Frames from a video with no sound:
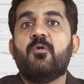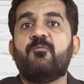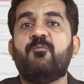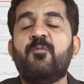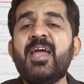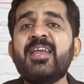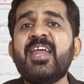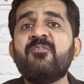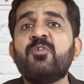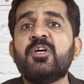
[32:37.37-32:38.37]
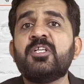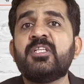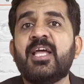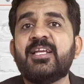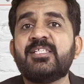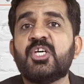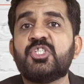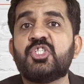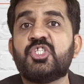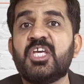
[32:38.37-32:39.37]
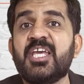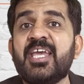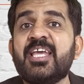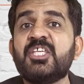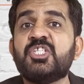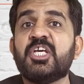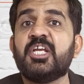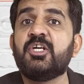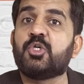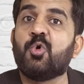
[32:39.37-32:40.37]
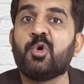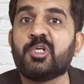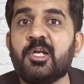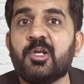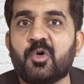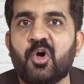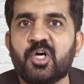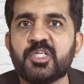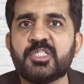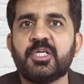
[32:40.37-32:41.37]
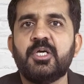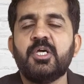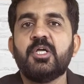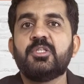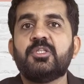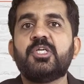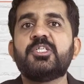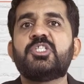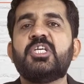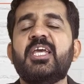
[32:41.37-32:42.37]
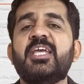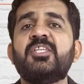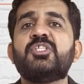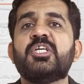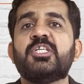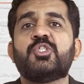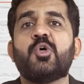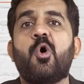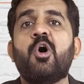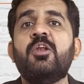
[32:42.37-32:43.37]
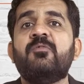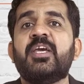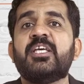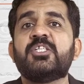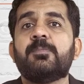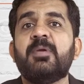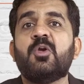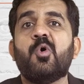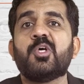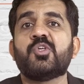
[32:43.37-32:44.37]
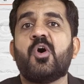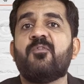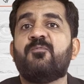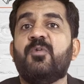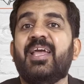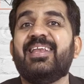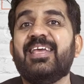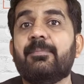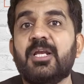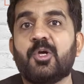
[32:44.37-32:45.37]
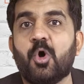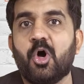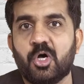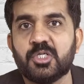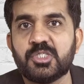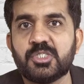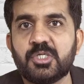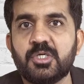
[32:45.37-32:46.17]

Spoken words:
Whenever there is a change in total cost, the change is always because of variable cost.